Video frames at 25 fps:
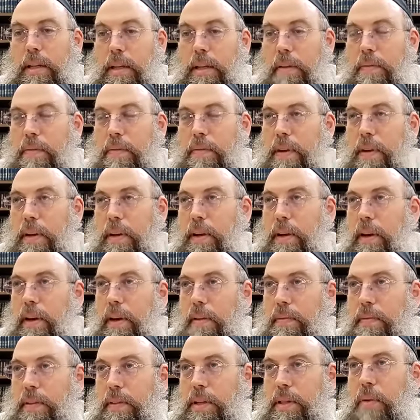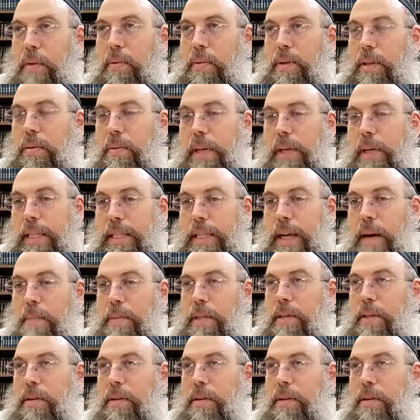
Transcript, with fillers: if you if it's going to exempt